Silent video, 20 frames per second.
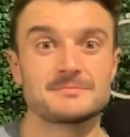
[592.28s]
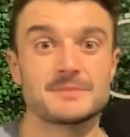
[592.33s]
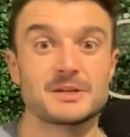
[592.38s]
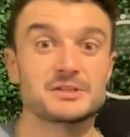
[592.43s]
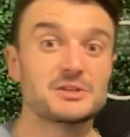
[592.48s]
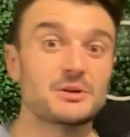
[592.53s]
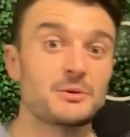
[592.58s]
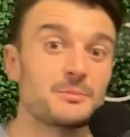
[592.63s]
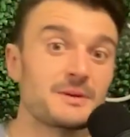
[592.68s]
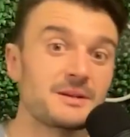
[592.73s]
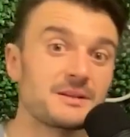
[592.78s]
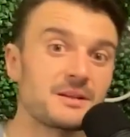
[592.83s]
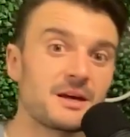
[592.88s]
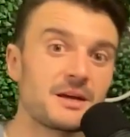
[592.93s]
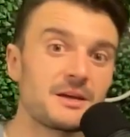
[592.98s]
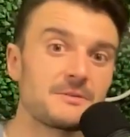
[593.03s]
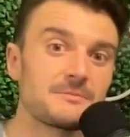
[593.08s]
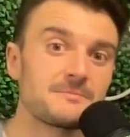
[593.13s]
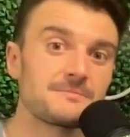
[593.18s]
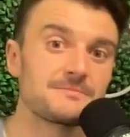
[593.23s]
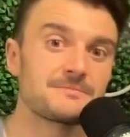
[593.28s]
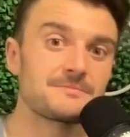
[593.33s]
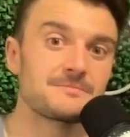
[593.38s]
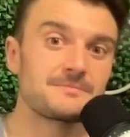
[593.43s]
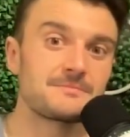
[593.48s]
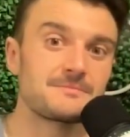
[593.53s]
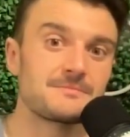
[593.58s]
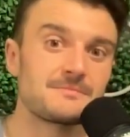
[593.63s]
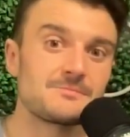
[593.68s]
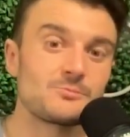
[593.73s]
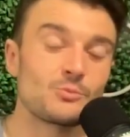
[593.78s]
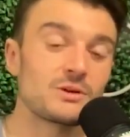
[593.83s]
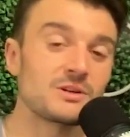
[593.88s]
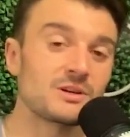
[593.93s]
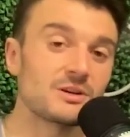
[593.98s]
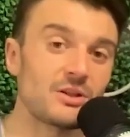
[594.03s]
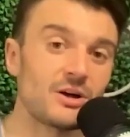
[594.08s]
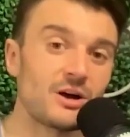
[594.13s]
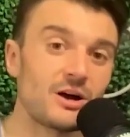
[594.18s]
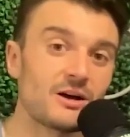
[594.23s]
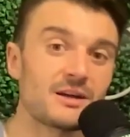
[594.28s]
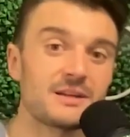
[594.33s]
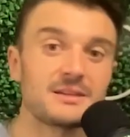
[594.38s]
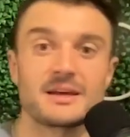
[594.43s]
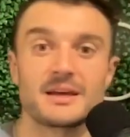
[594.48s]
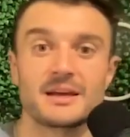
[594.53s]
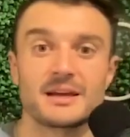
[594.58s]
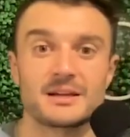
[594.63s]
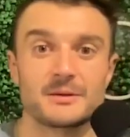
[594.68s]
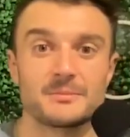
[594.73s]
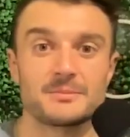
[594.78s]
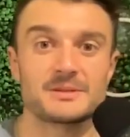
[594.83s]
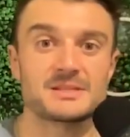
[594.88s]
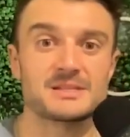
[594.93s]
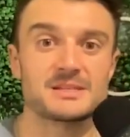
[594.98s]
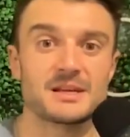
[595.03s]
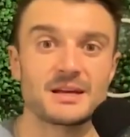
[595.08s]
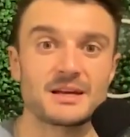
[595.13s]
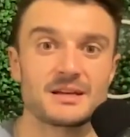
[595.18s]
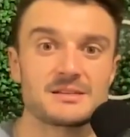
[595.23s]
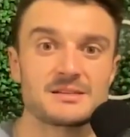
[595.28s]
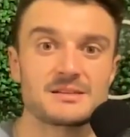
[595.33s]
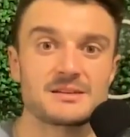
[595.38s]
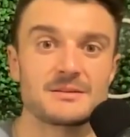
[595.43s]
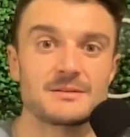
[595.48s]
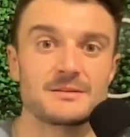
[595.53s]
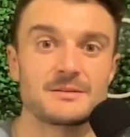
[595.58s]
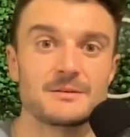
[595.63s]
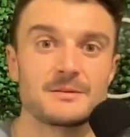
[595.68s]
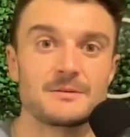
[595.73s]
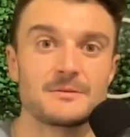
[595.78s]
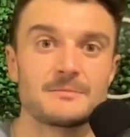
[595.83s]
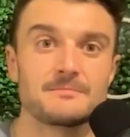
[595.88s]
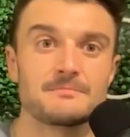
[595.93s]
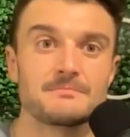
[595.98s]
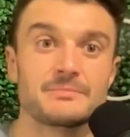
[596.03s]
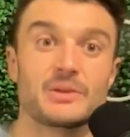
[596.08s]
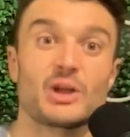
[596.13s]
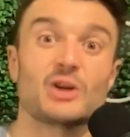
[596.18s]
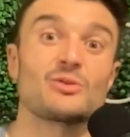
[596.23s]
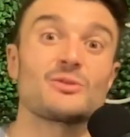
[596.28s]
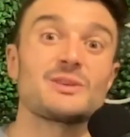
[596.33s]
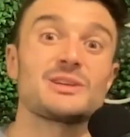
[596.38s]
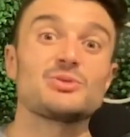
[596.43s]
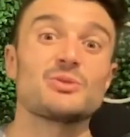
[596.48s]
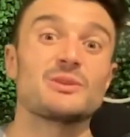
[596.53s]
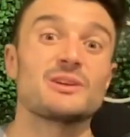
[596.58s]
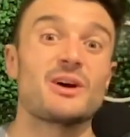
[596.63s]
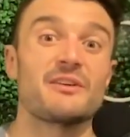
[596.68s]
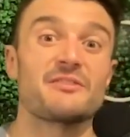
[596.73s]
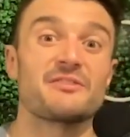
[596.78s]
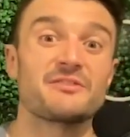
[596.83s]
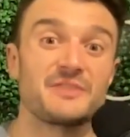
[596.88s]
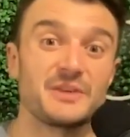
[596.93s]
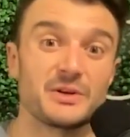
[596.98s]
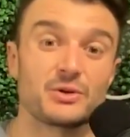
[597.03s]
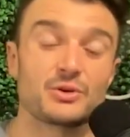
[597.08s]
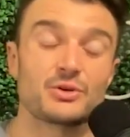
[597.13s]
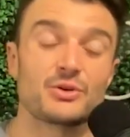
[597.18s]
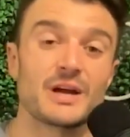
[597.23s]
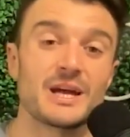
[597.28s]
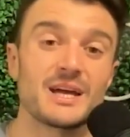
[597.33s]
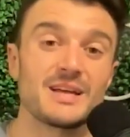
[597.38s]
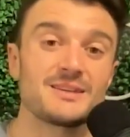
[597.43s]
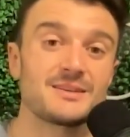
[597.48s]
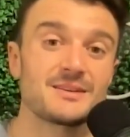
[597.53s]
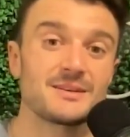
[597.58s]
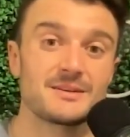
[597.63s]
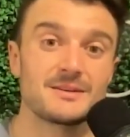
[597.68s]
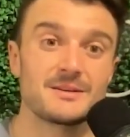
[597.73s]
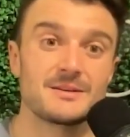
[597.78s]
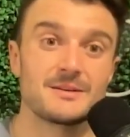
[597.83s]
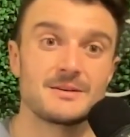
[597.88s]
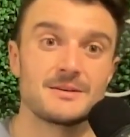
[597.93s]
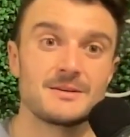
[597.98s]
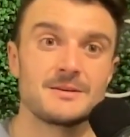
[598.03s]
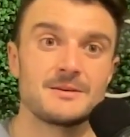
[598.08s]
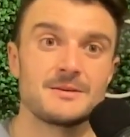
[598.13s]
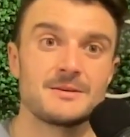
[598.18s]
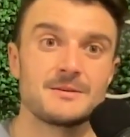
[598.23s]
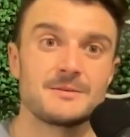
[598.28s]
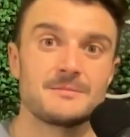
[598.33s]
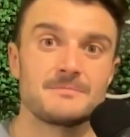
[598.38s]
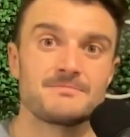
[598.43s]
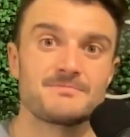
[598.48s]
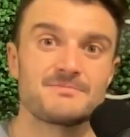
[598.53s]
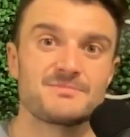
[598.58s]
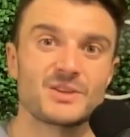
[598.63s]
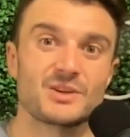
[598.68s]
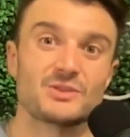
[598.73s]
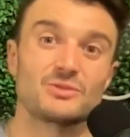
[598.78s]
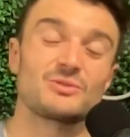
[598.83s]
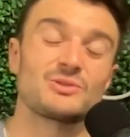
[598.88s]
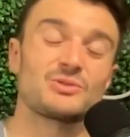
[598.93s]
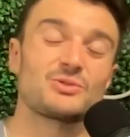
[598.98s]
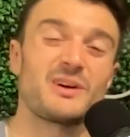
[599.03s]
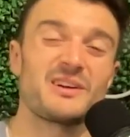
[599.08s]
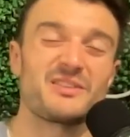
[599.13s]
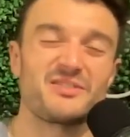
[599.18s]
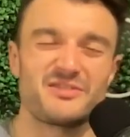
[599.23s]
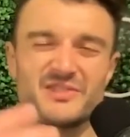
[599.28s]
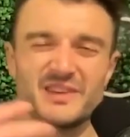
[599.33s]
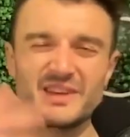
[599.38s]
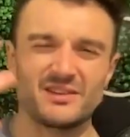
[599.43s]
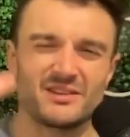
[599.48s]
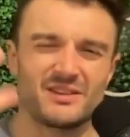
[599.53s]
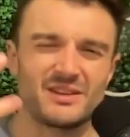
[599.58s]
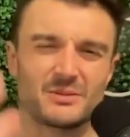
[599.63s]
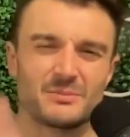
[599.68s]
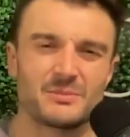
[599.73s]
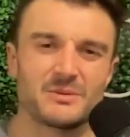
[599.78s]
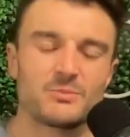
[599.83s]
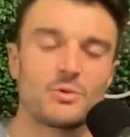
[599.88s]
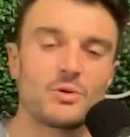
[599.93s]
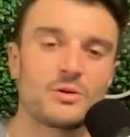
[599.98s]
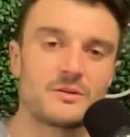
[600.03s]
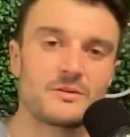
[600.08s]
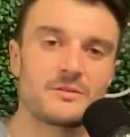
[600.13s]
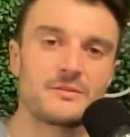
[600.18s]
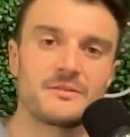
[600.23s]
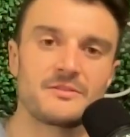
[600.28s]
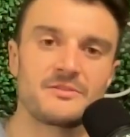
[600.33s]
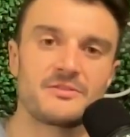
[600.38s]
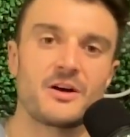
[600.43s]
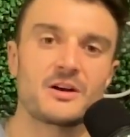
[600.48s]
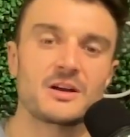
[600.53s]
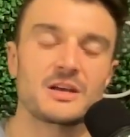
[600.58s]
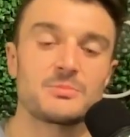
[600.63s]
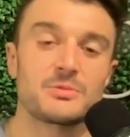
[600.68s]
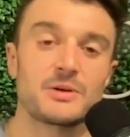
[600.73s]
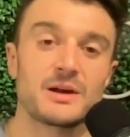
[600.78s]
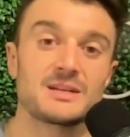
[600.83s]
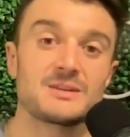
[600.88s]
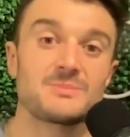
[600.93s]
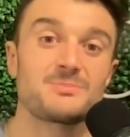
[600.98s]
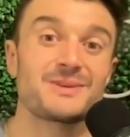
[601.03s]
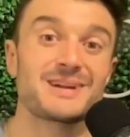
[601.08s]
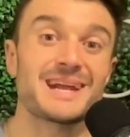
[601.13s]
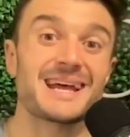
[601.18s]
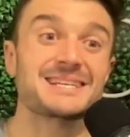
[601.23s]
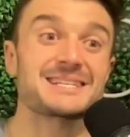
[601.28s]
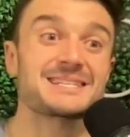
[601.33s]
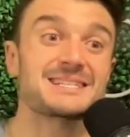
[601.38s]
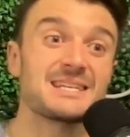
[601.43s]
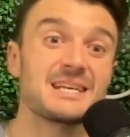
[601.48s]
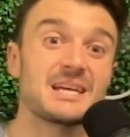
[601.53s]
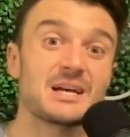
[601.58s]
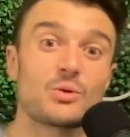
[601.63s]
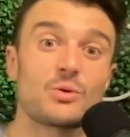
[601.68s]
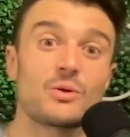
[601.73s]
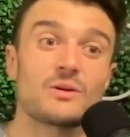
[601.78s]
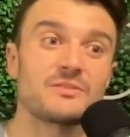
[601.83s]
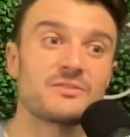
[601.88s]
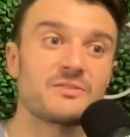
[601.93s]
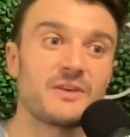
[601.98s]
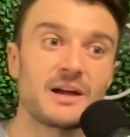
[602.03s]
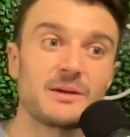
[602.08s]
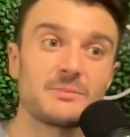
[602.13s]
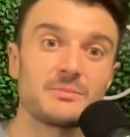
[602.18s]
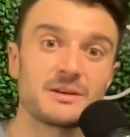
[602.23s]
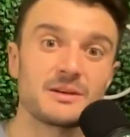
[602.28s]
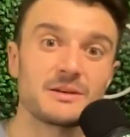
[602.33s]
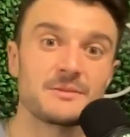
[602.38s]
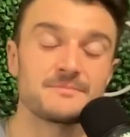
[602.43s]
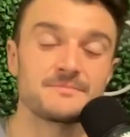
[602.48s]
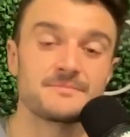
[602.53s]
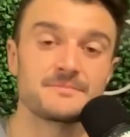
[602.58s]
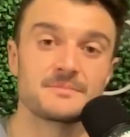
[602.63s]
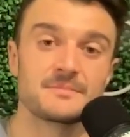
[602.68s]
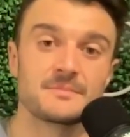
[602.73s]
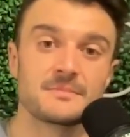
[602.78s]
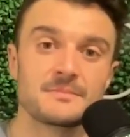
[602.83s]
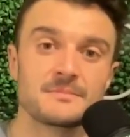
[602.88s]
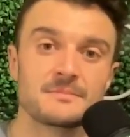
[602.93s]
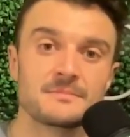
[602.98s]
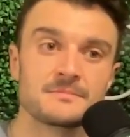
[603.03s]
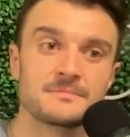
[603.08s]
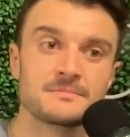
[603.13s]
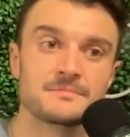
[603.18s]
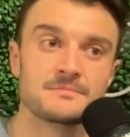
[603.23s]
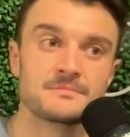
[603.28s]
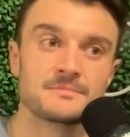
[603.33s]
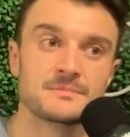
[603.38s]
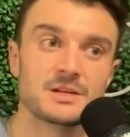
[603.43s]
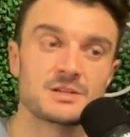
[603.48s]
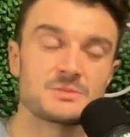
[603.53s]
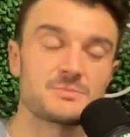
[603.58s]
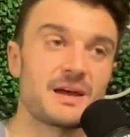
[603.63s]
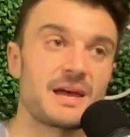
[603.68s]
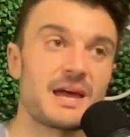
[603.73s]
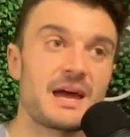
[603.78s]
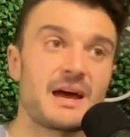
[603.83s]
until midnight, 1 o'clock, and then get up at 6, not only do I not feel great, Not only do I feel a little bit more foggy brained, but I see it quantifiably, because my